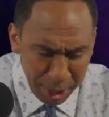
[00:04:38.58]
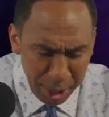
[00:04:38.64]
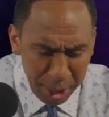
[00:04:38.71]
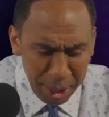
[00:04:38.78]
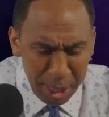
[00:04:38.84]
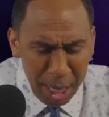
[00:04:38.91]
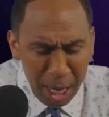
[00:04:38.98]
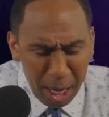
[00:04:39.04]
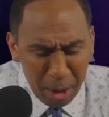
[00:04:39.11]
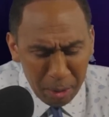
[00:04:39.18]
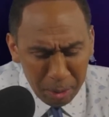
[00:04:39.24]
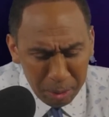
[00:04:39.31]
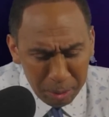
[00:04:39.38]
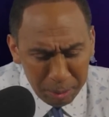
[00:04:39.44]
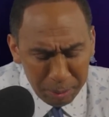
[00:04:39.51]
You know,
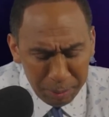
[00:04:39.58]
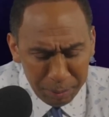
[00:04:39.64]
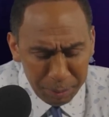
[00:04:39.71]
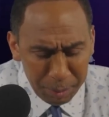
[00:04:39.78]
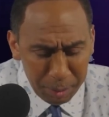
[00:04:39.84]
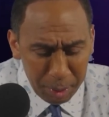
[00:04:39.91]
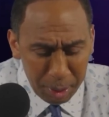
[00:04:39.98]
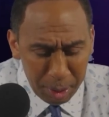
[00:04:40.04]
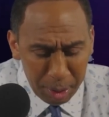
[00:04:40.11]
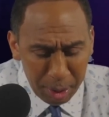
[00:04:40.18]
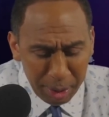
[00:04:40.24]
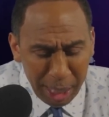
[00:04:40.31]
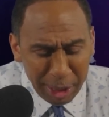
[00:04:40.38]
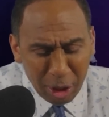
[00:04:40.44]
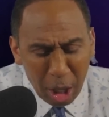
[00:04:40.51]

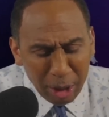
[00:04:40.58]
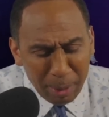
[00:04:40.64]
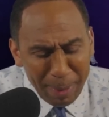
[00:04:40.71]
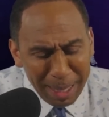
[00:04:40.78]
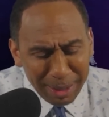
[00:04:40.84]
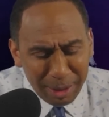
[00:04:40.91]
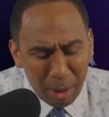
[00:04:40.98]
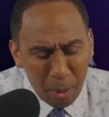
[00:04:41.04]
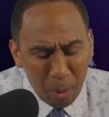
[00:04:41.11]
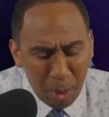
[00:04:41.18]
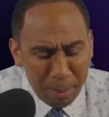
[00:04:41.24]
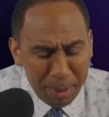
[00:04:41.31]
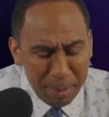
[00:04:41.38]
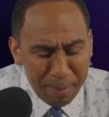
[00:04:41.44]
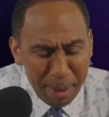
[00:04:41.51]
they talked about some
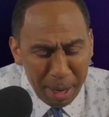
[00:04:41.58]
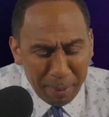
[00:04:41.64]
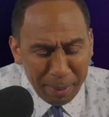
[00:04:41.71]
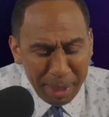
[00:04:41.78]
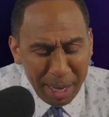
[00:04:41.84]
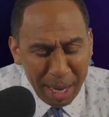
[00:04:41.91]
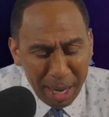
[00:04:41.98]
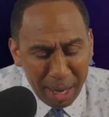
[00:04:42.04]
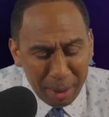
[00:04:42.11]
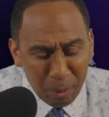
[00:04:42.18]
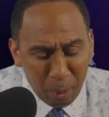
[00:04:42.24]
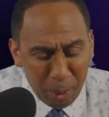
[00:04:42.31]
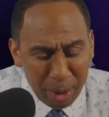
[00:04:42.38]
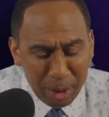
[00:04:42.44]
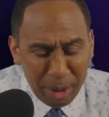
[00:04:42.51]
woman, Marianne
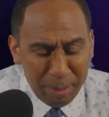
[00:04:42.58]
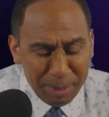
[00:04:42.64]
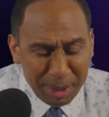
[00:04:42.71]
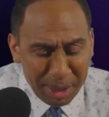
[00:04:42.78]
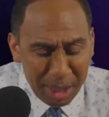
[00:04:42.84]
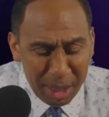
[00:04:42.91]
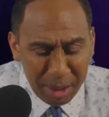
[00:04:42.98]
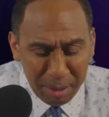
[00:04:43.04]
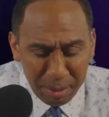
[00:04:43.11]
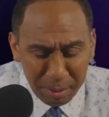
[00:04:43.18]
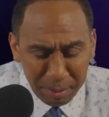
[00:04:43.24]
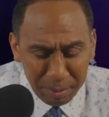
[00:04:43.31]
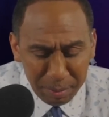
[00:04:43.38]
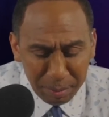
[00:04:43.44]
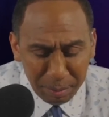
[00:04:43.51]
Williamson,
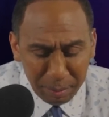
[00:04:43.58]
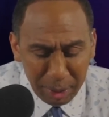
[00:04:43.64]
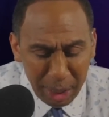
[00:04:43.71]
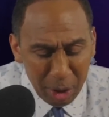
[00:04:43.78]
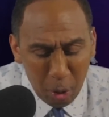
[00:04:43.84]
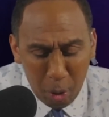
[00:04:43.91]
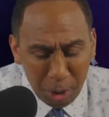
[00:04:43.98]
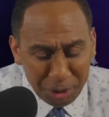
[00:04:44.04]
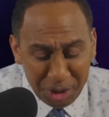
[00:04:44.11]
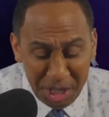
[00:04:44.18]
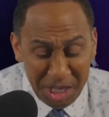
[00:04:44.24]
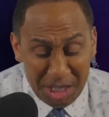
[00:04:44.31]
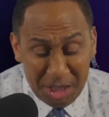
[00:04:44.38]
an author and